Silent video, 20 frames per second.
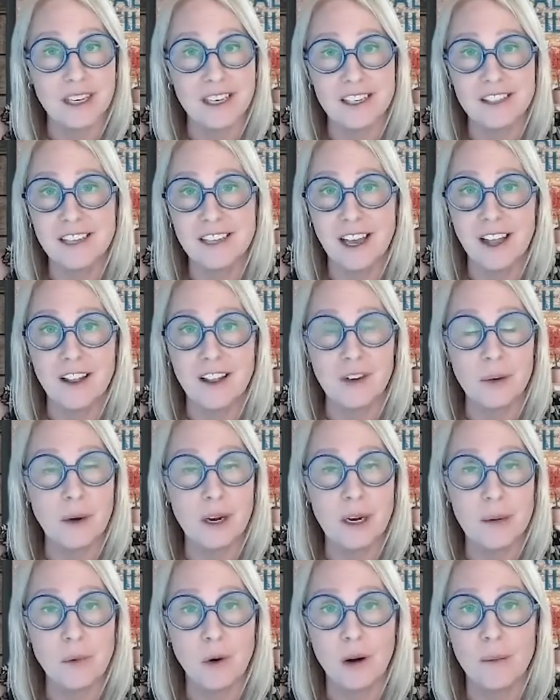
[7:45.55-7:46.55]
Can you tell
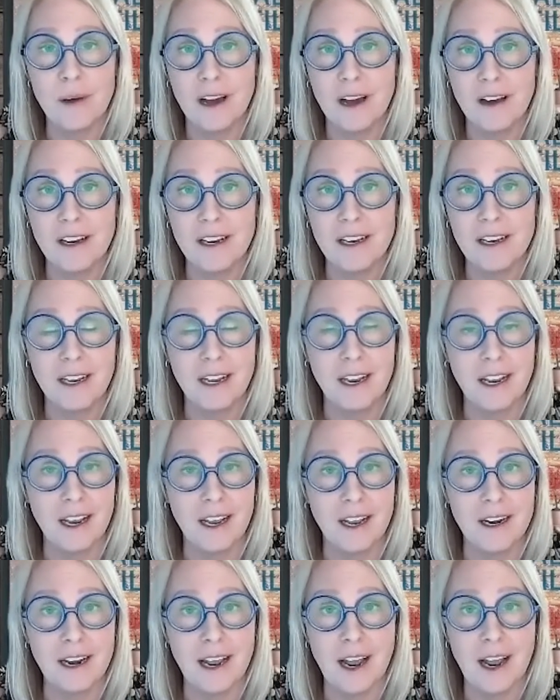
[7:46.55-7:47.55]
everybody more about it
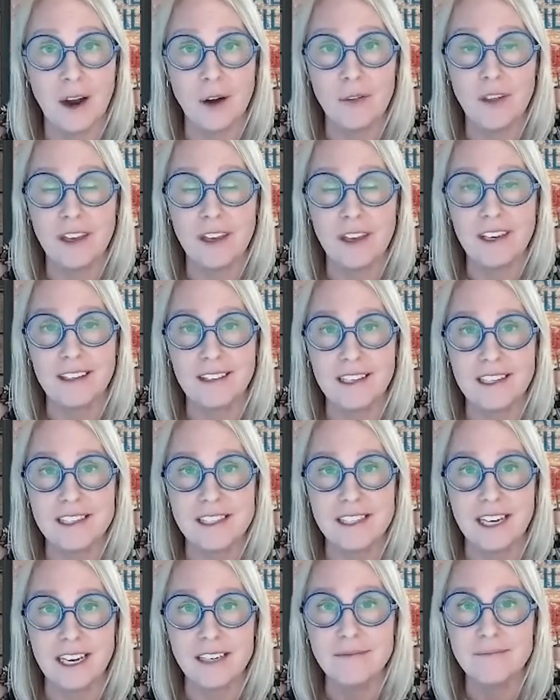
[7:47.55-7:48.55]
and how they can
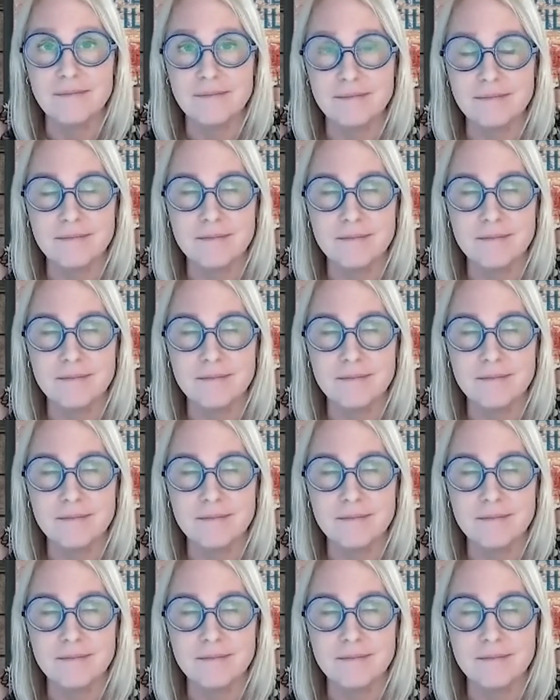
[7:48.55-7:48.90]
listen in?